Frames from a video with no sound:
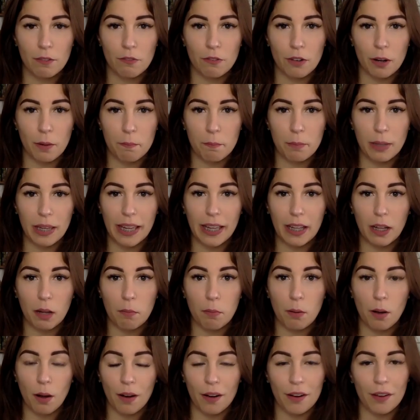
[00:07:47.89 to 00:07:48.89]
from being a
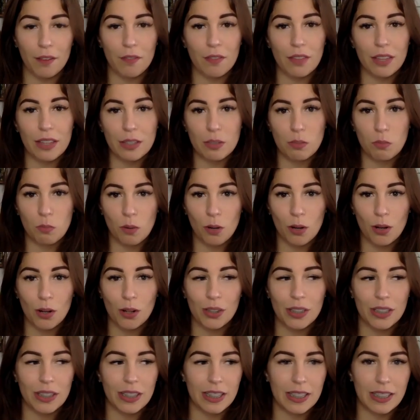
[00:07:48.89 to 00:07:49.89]
part of this
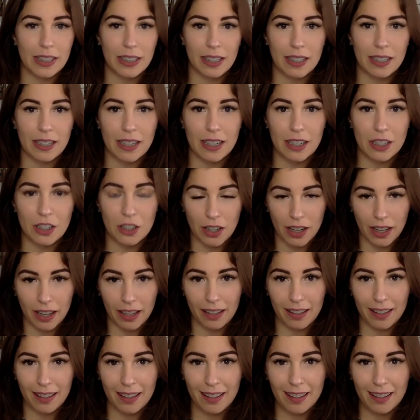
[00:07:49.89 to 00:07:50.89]
world in this
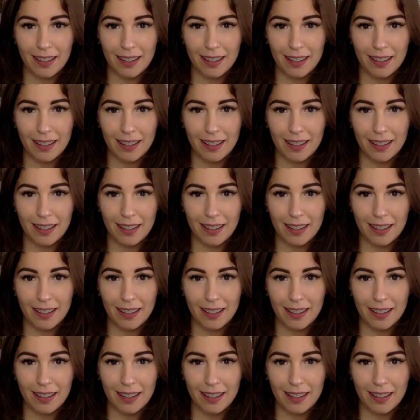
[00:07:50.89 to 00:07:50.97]
conditioning.